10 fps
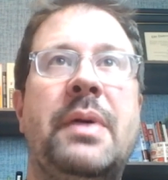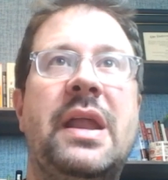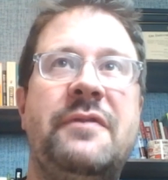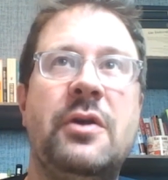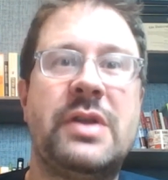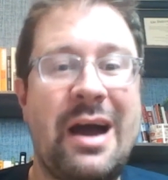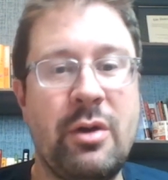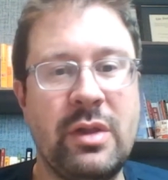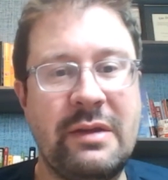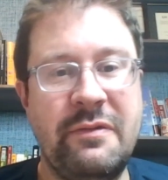if you're
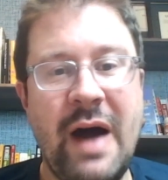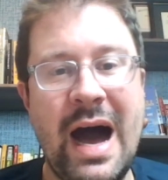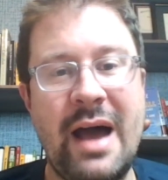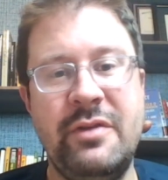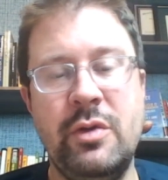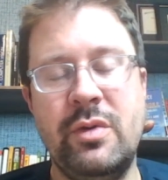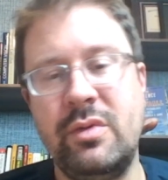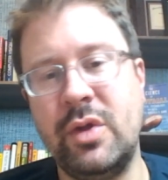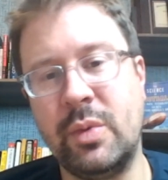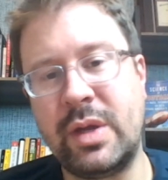down only 5, you
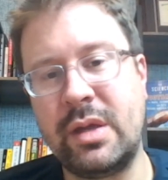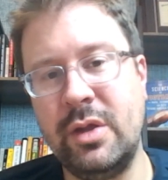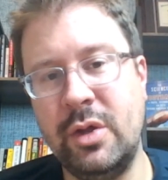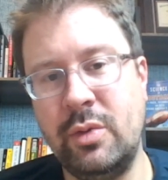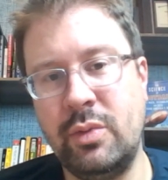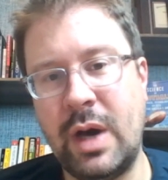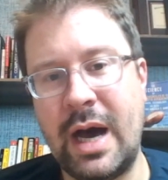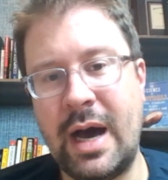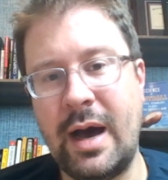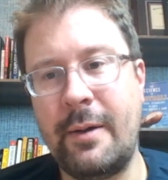
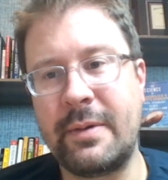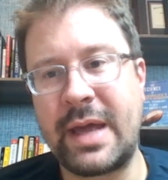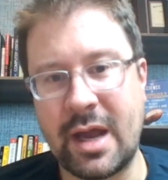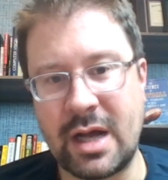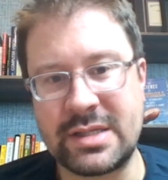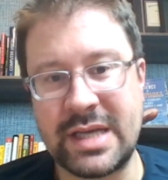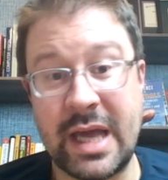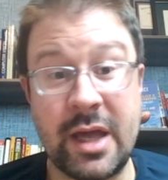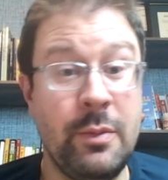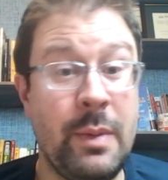kick an
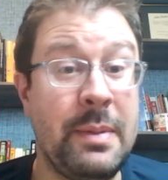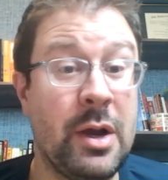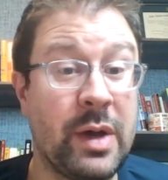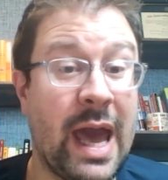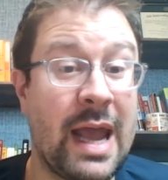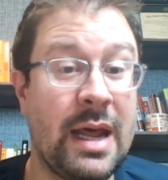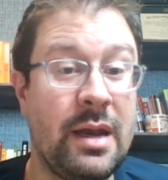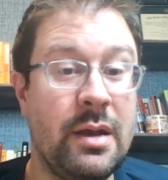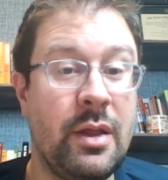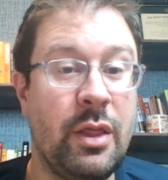onside kick, you maybe don't get
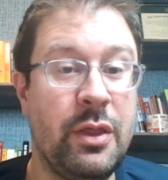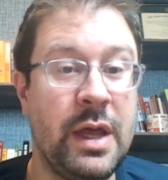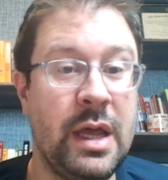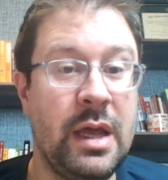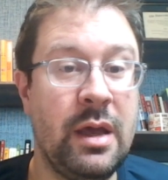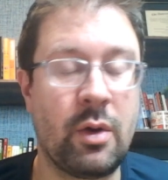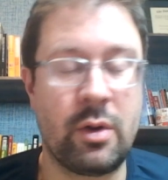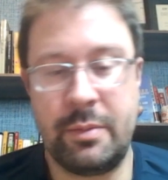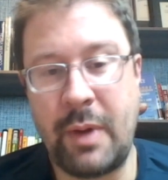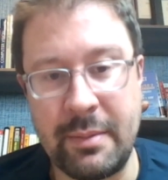it. Or
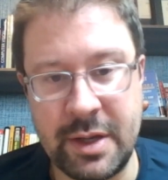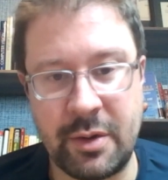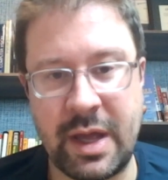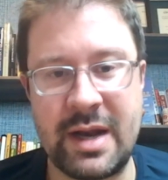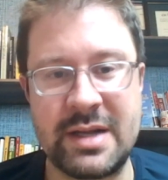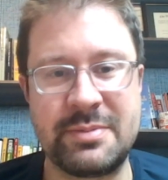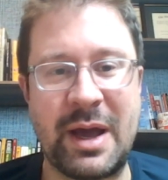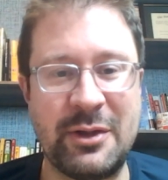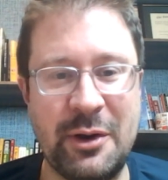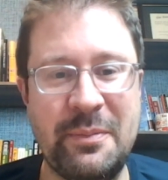you probably don't get it, as
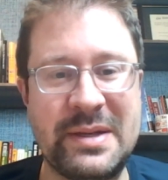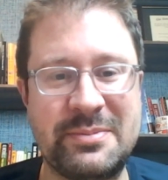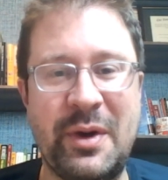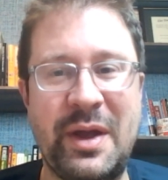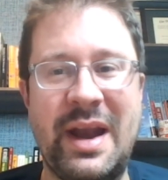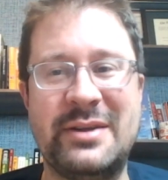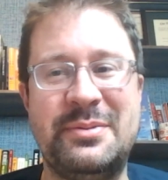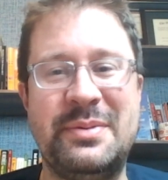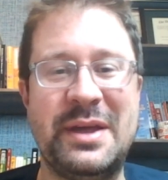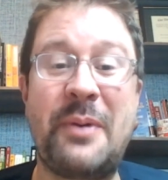Michael Lopez pointed out
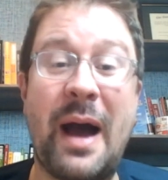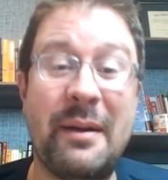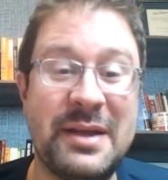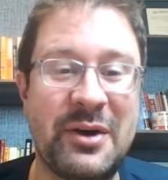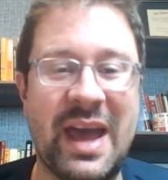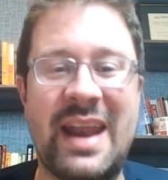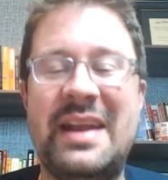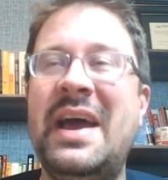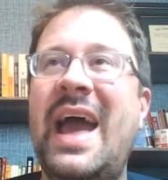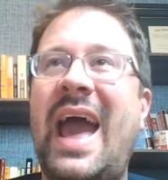to me. You probably don't get
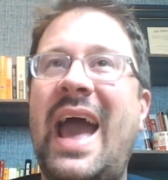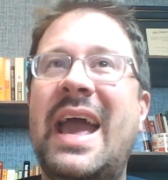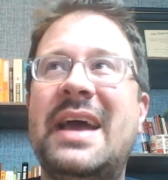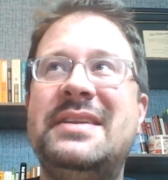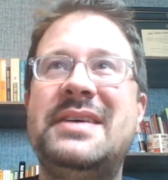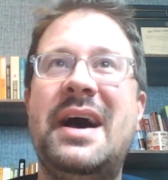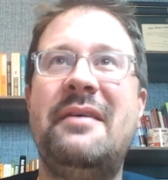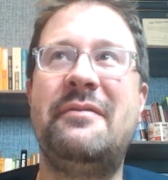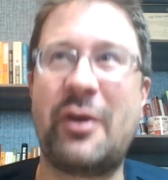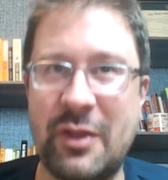it, and
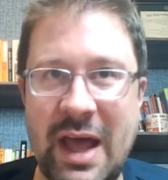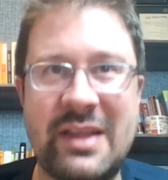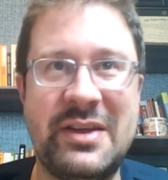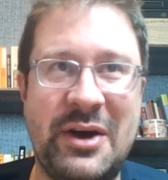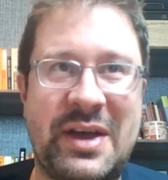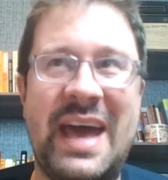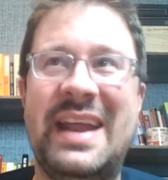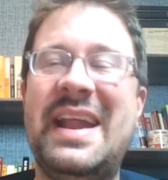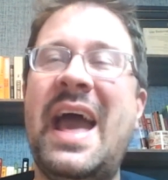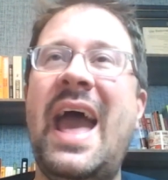very likely don't
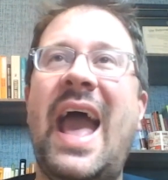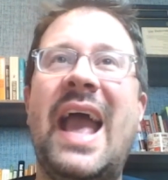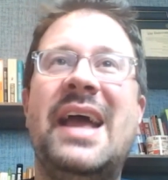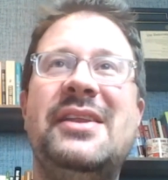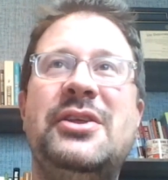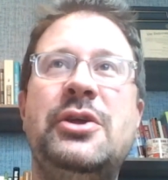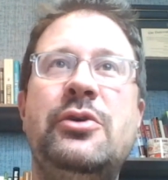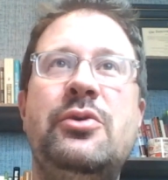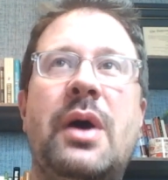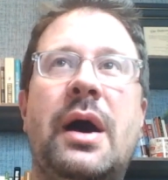get it. And
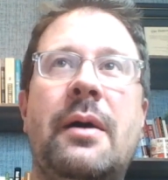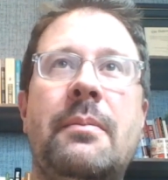you